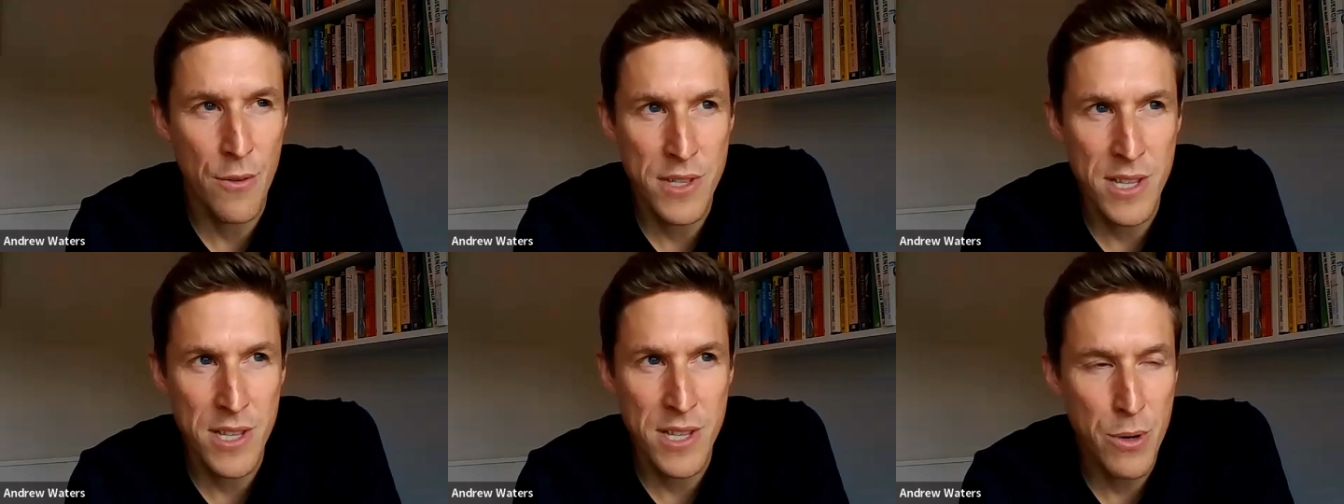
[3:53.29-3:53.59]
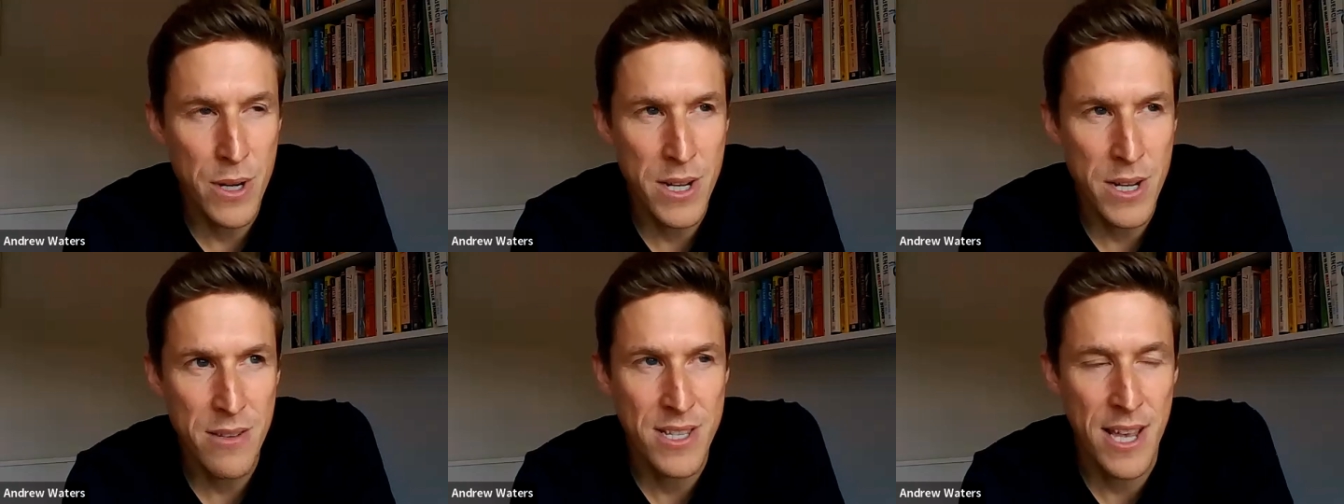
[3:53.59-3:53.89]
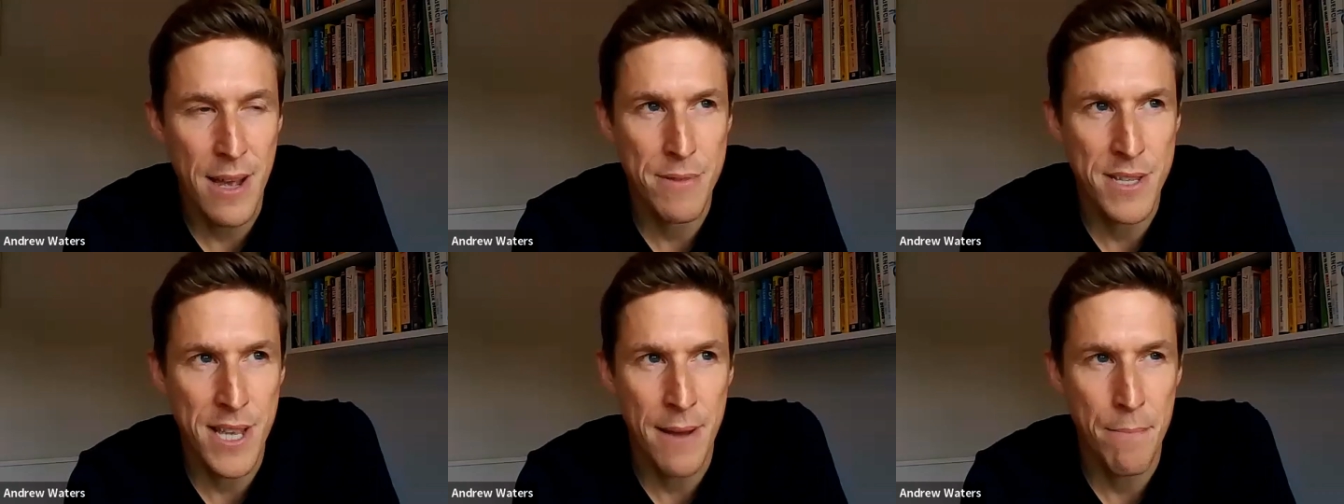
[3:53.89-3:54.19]
And obviously we're
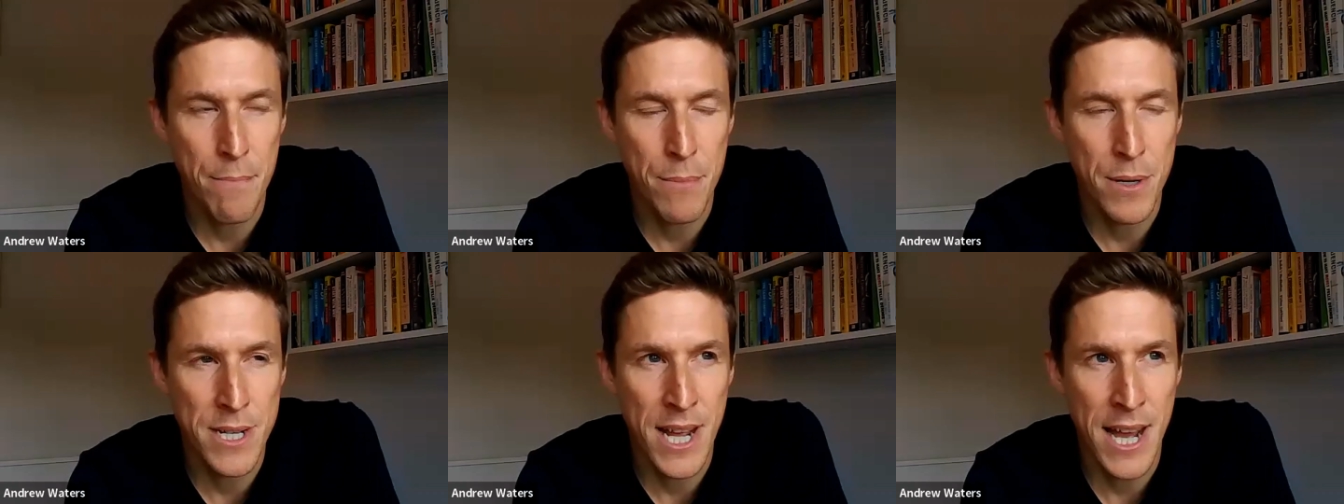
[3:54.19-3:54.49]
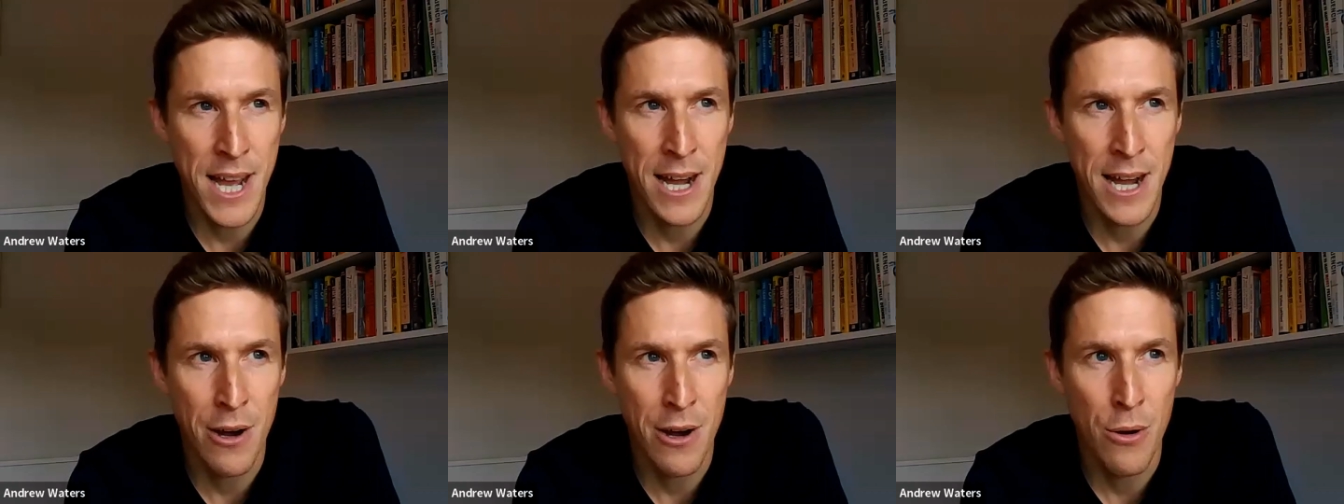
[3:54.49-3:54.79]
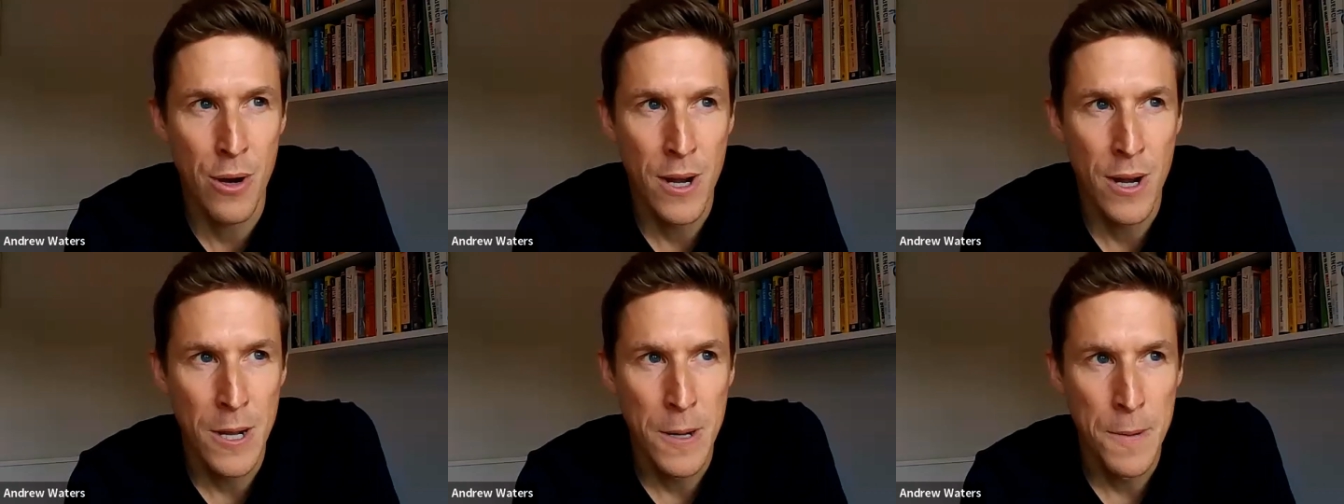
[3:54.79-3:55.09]
September
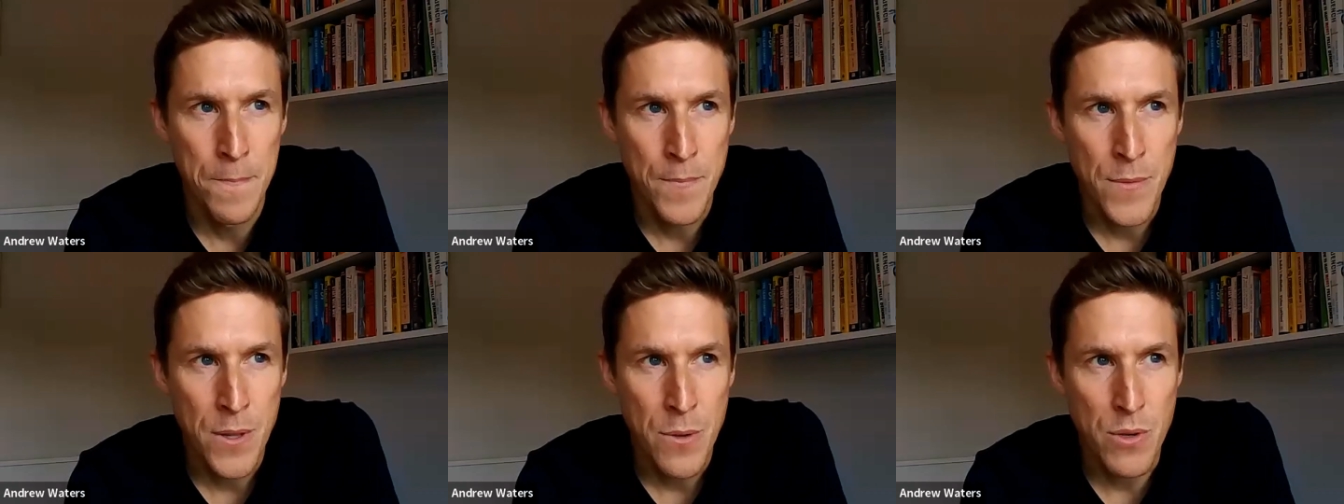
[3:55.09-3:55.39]
now.